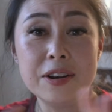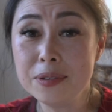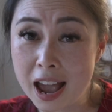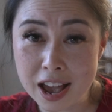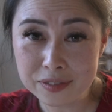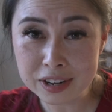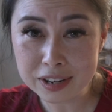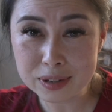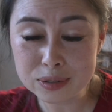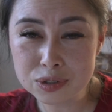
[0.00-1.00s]
don't have any
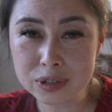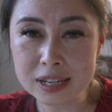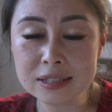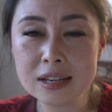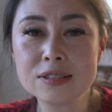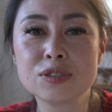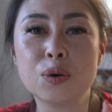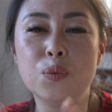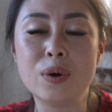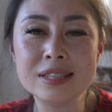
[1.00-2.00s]
of those trays yet,
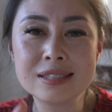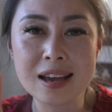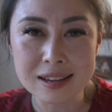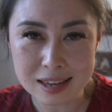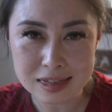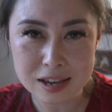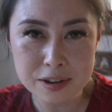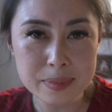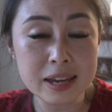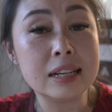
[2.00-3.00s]
so once I get
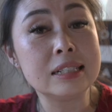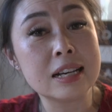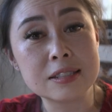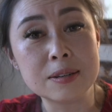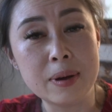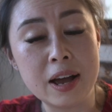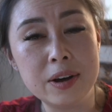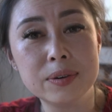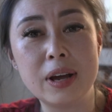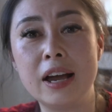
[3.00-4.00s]
them and I test them
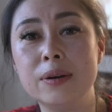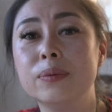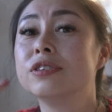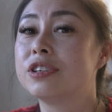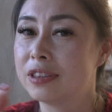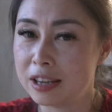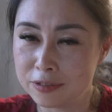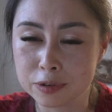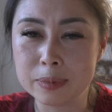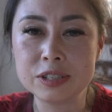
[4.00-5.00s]
out, I will share that
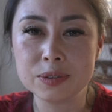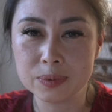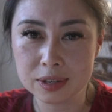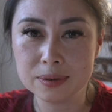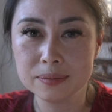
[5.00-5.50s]
information with you.